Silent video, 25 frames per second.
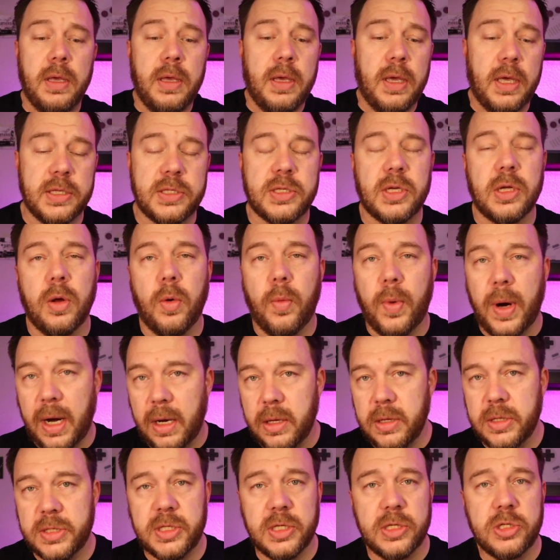It's going to
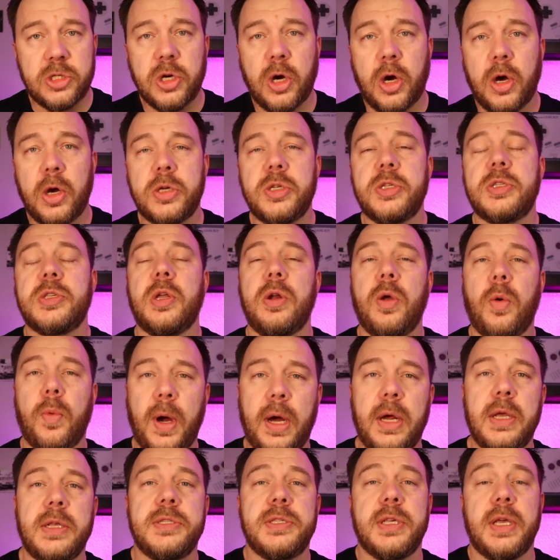wirelessly charge, it's going to
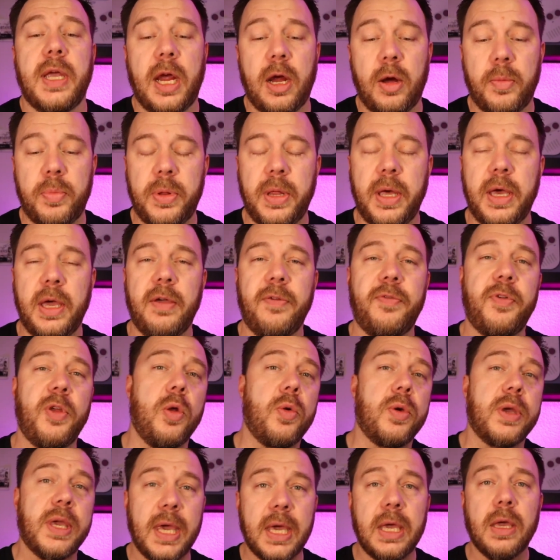wirelessly AirPlay. If you
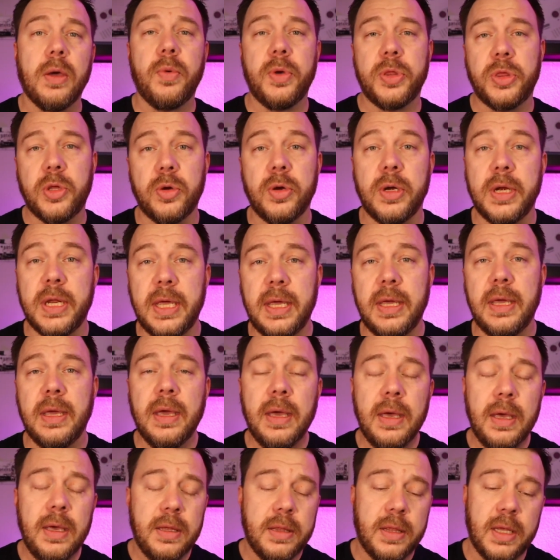don't kick it with your knee,
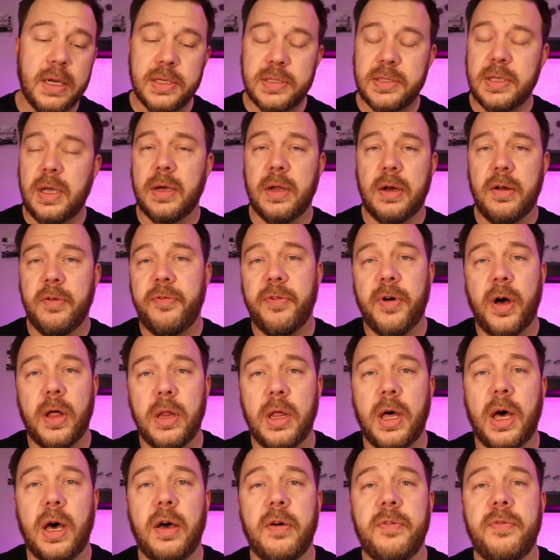then it's not going to fall
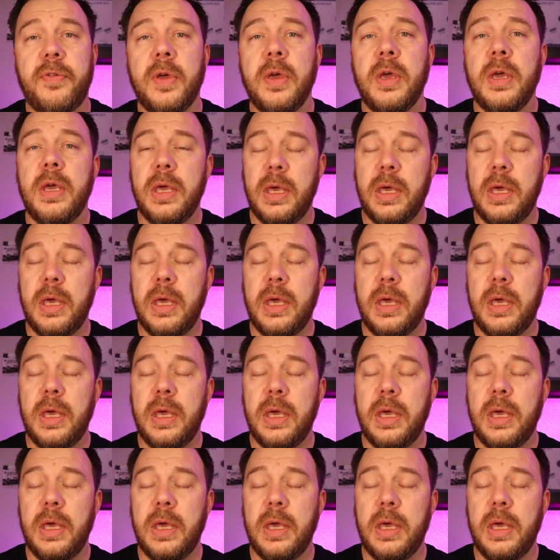off.